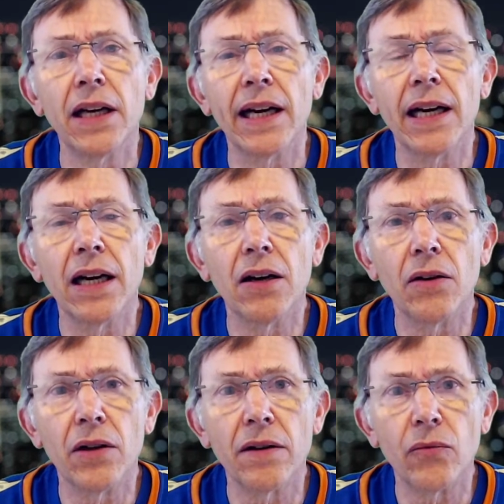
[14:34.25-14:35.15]

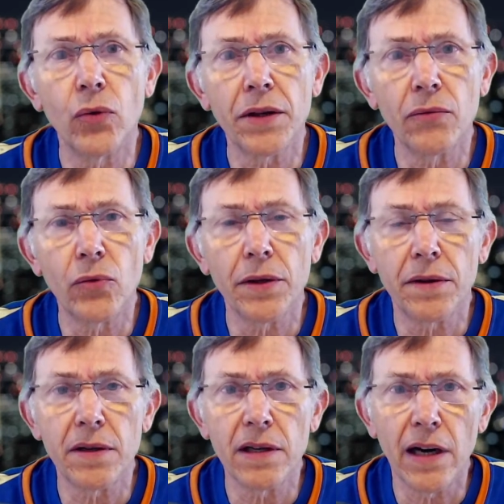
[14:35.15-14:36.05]
what
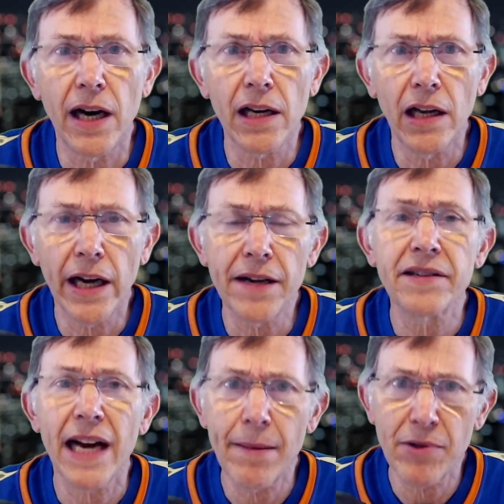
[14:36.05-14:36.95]
the online
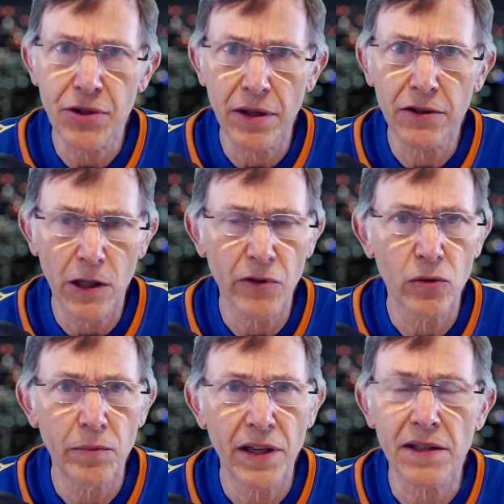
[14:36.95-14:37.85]
Time Machine tournament will be.